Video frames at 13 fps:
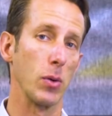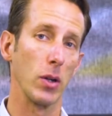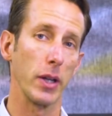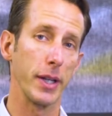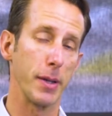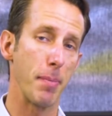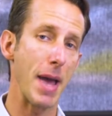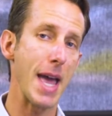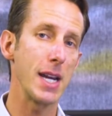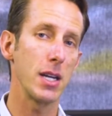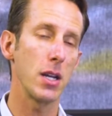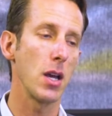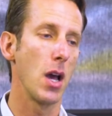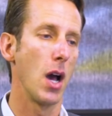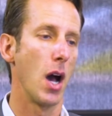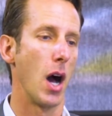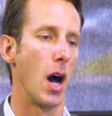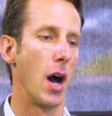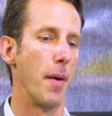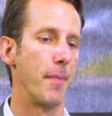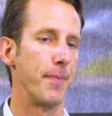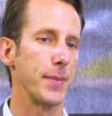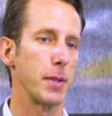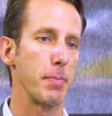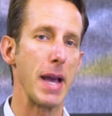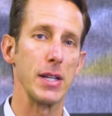can really depend.
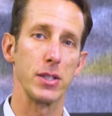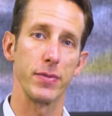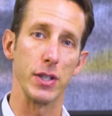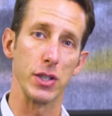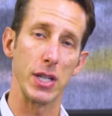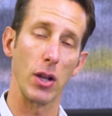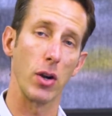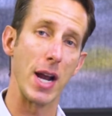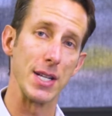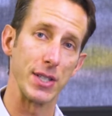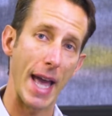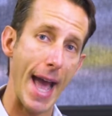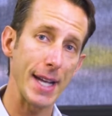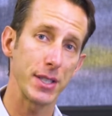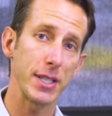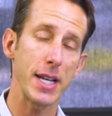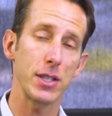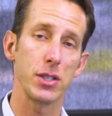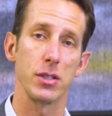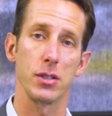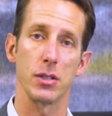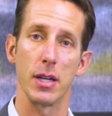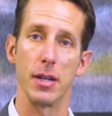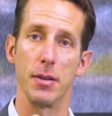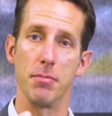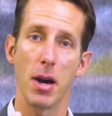Depends if the seller has assets
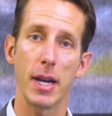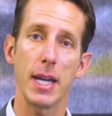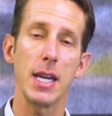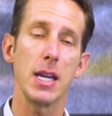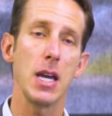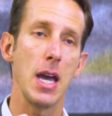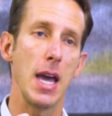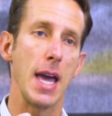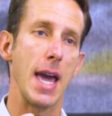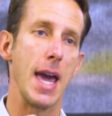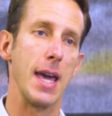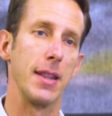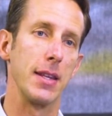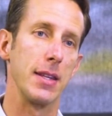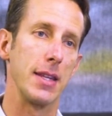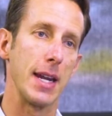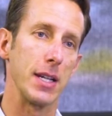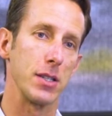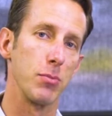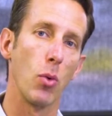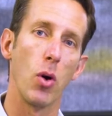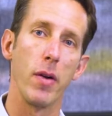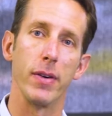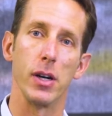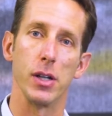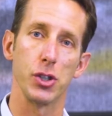and money, and that it's more
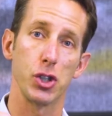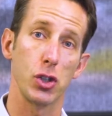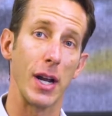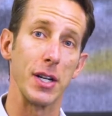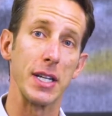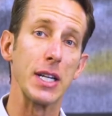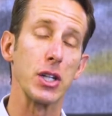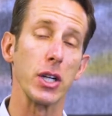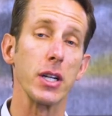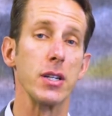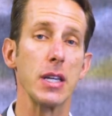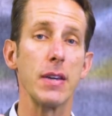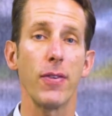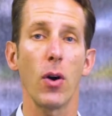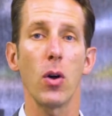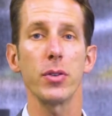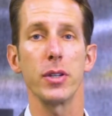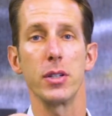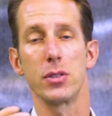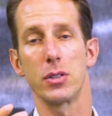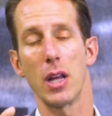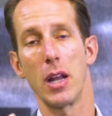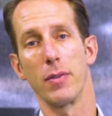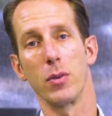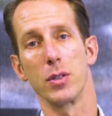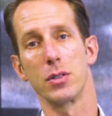of a strategic default
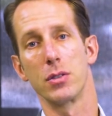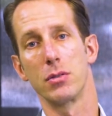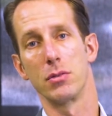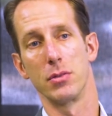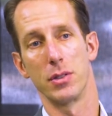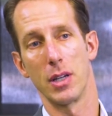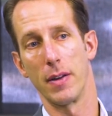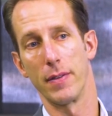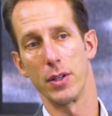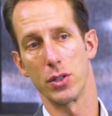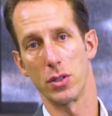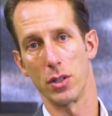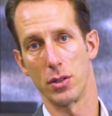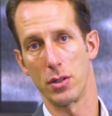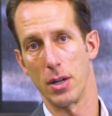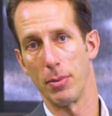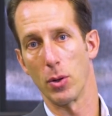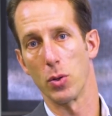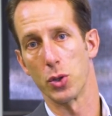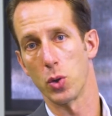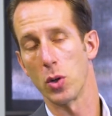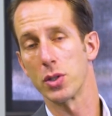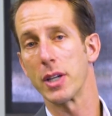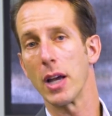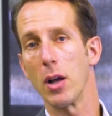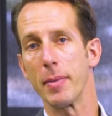instead of just a typical short
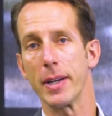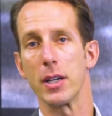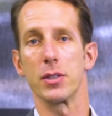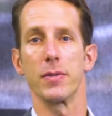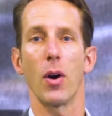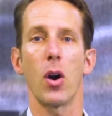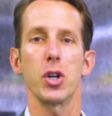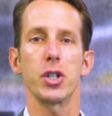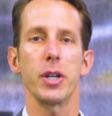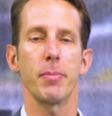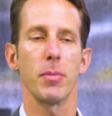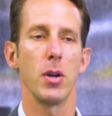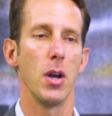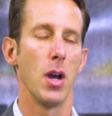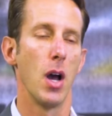sale because of hardship.